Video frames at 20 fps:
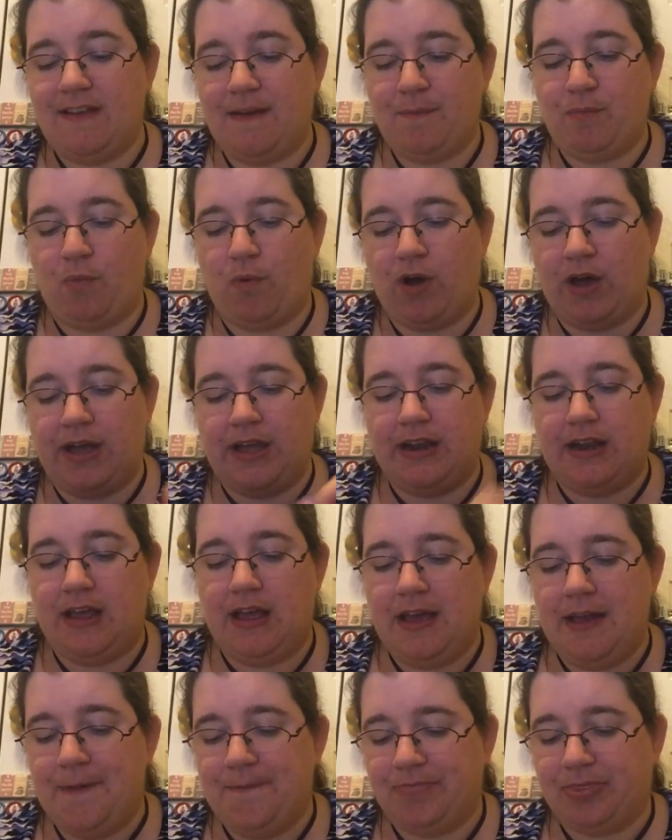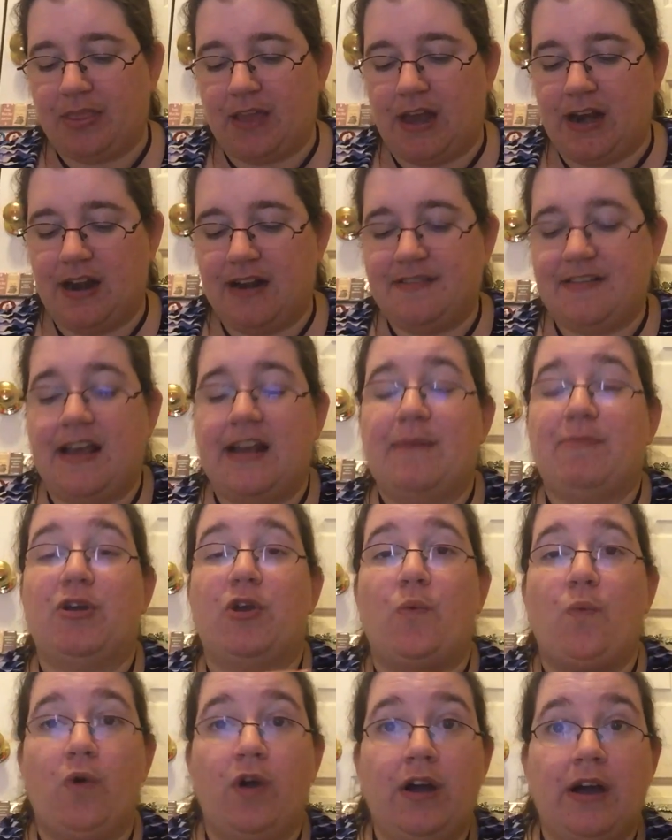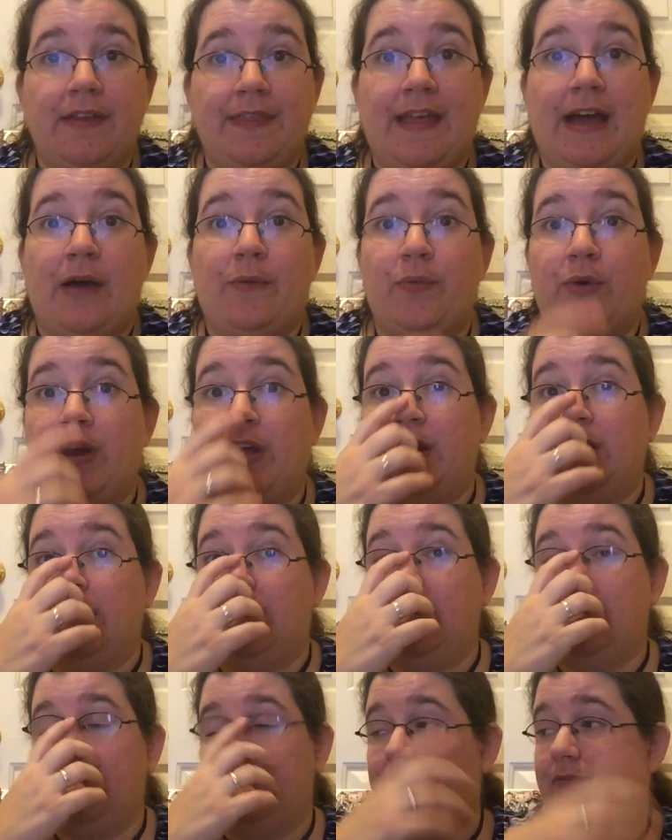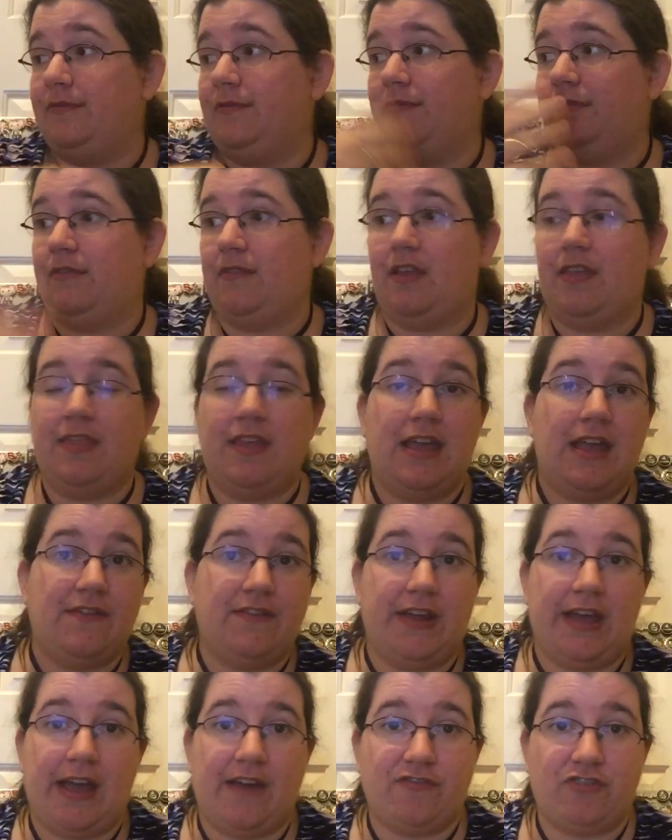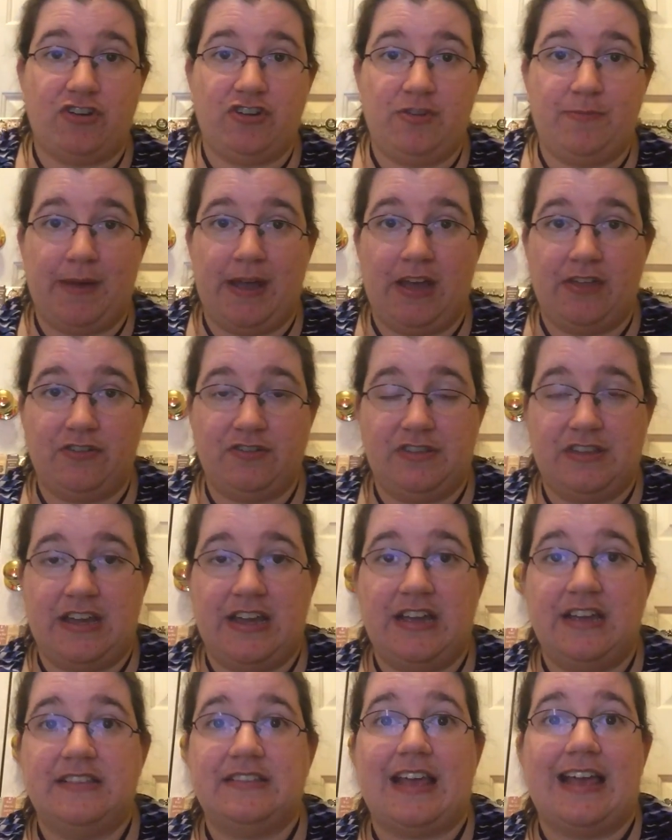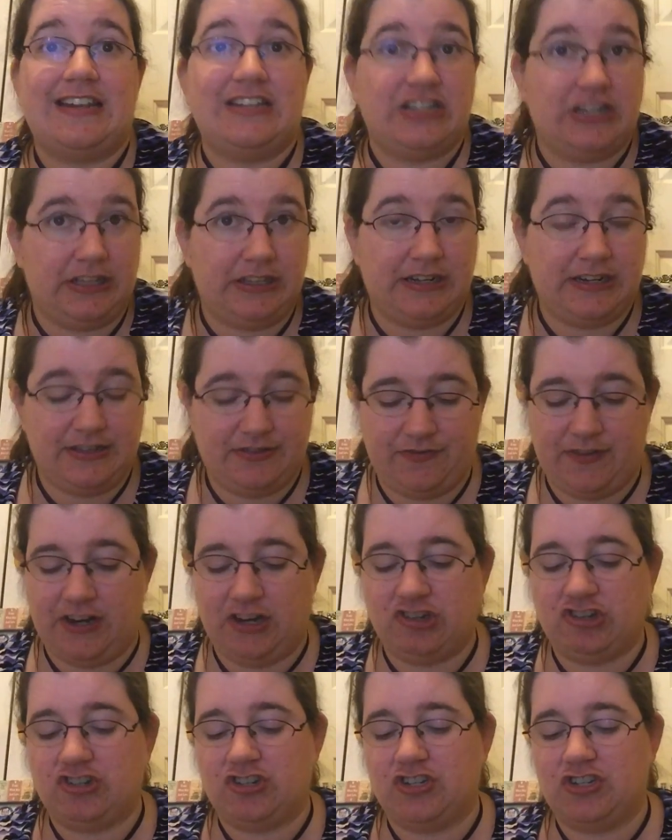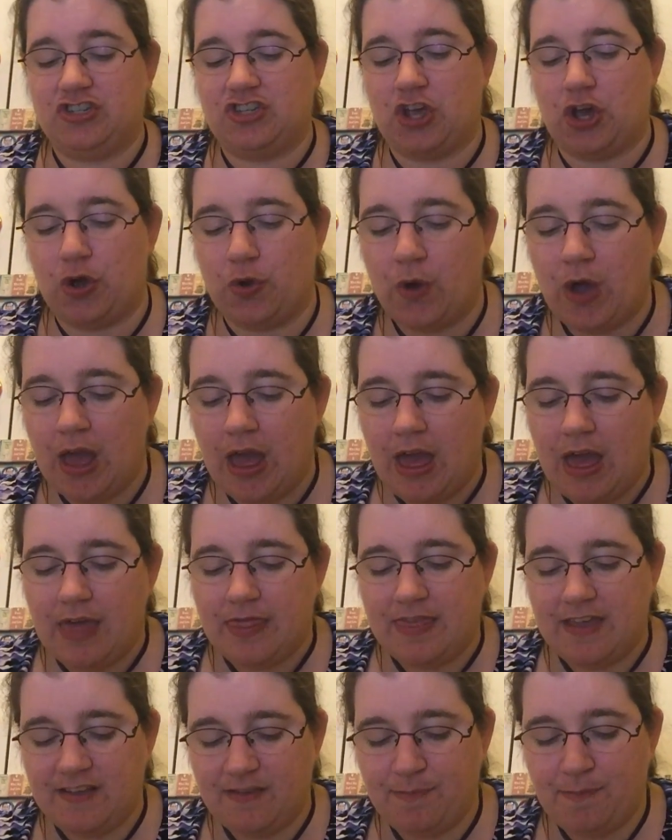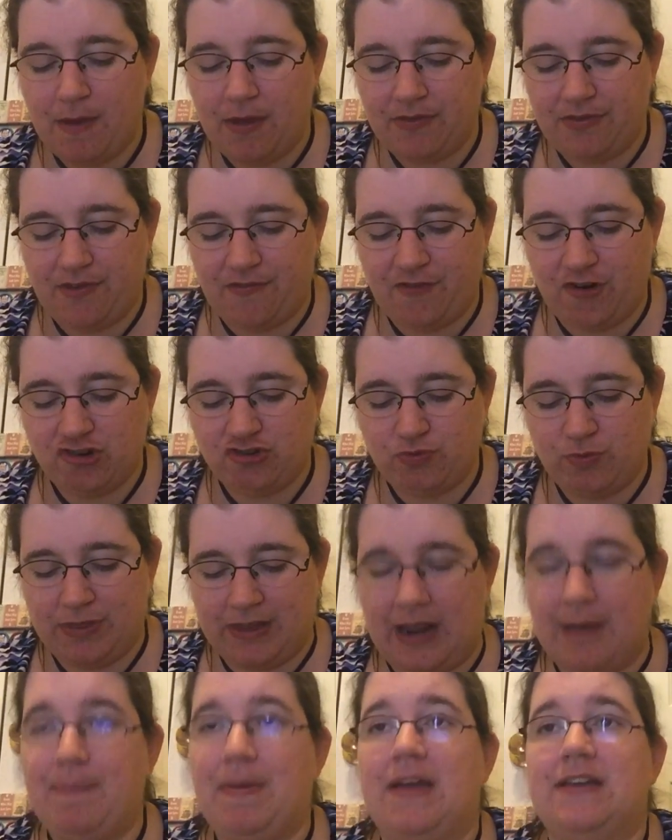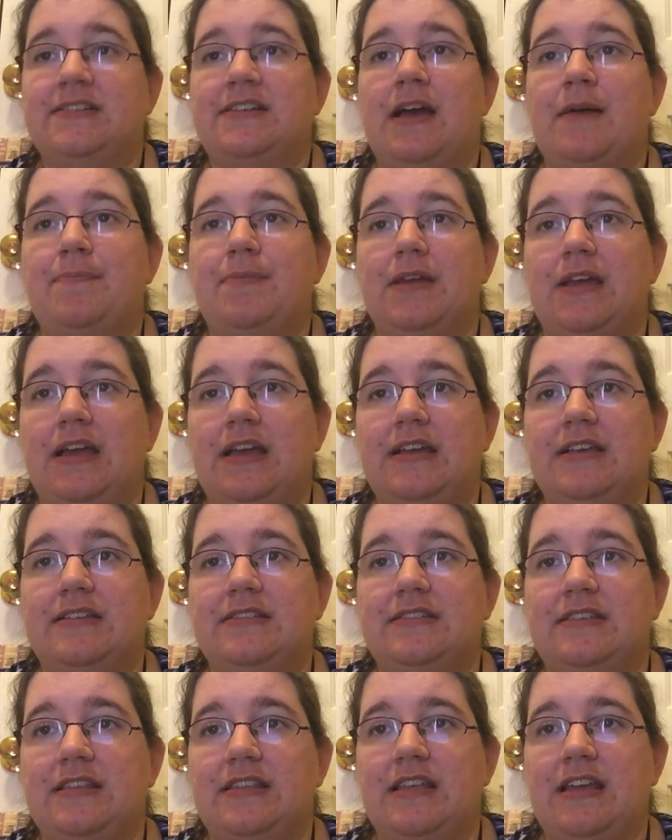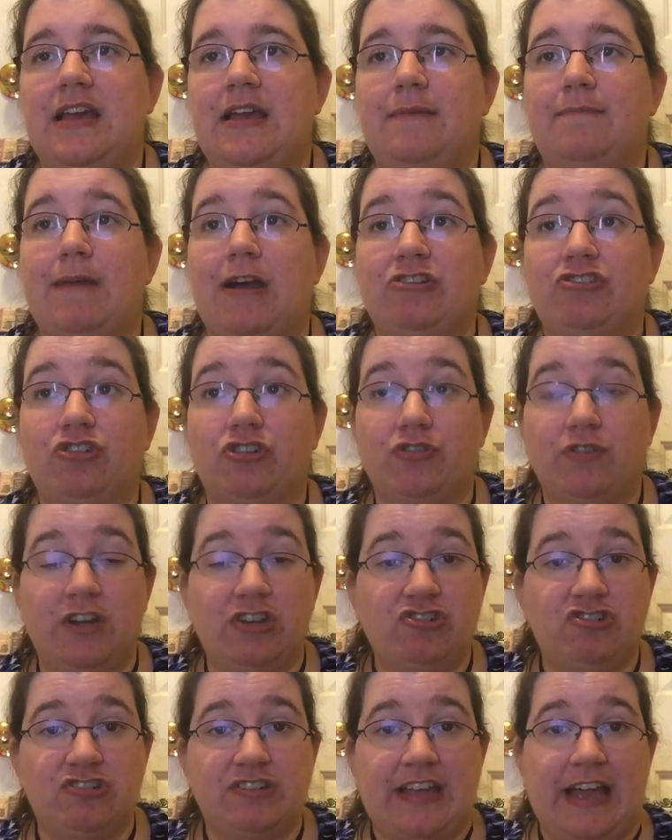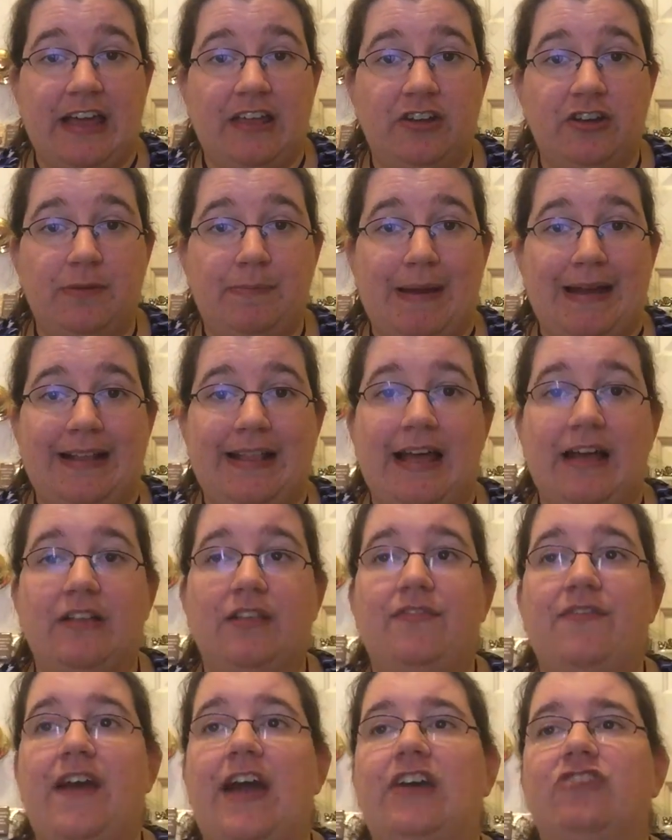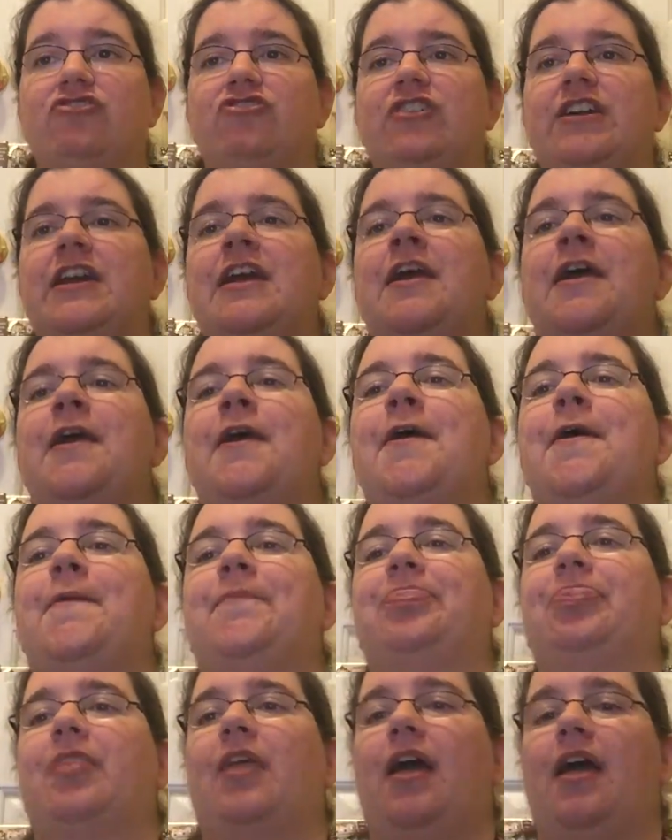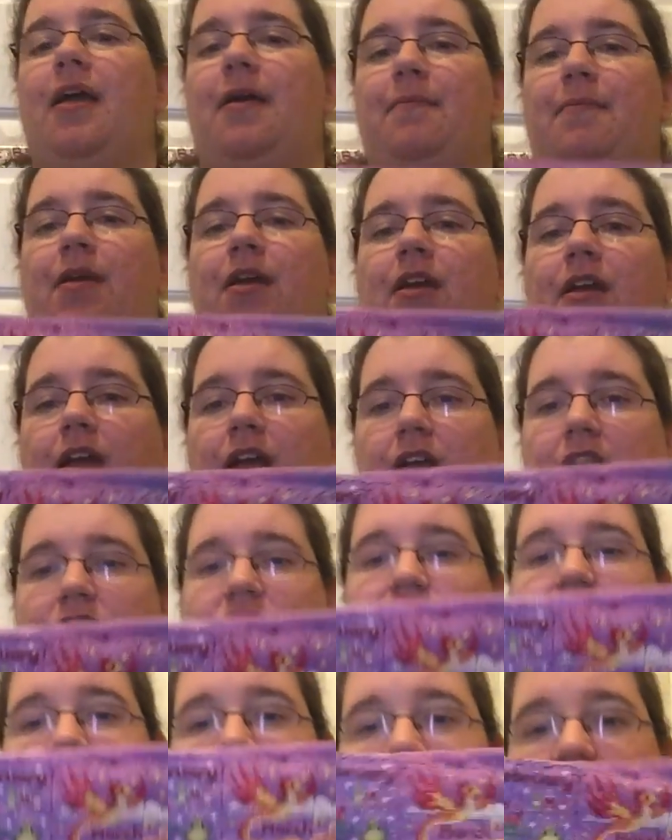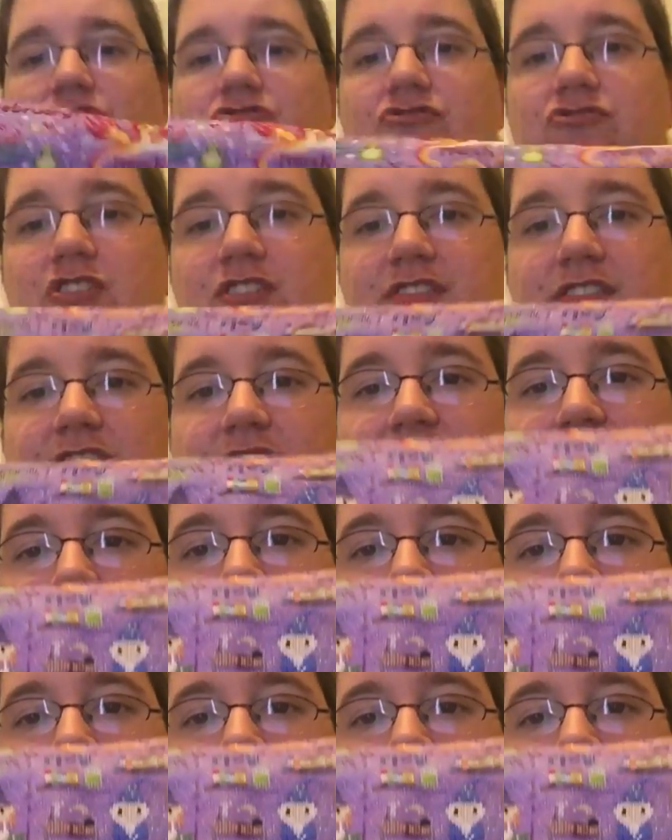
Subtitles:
up one and I decided I'm going to work on that one in the evening after I do my other things until it is finished. So the first one that I picked up is the Magical Creatures Calendar by Clouds Factory. And this is